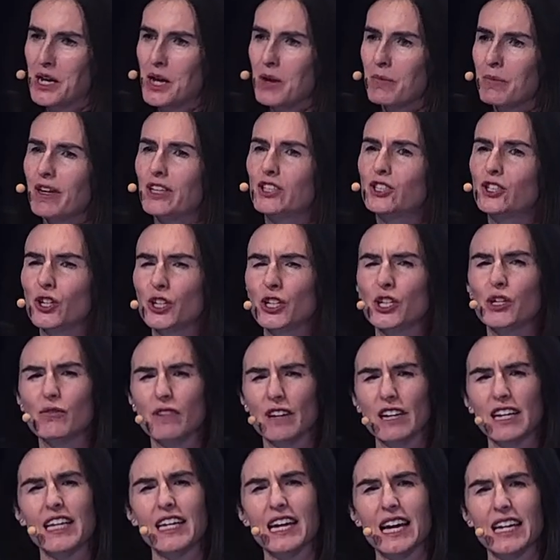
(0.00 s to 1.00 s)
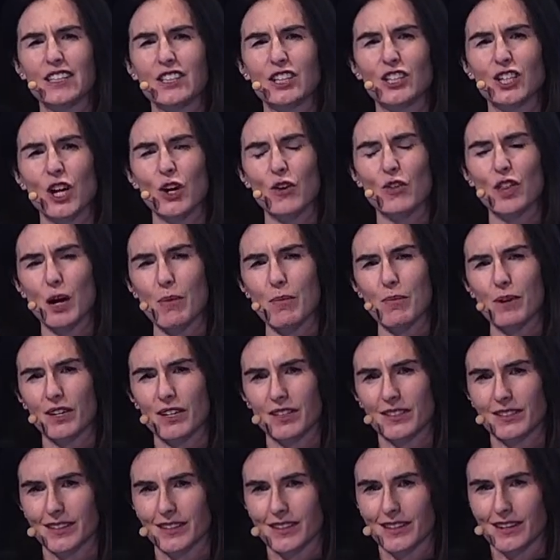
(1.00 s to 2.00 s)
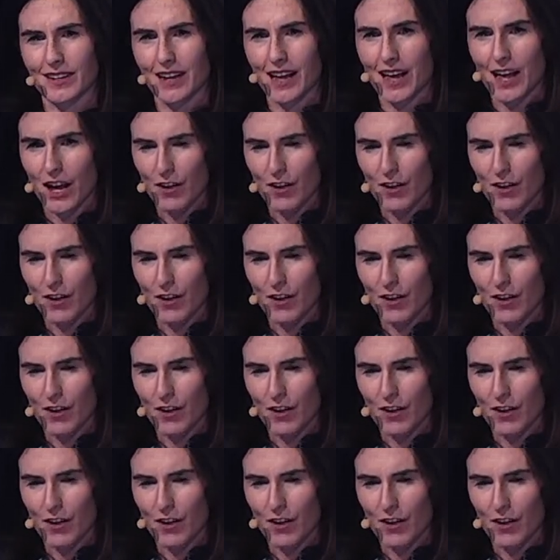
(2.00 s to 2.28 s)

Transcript: Make sure you really get to know that person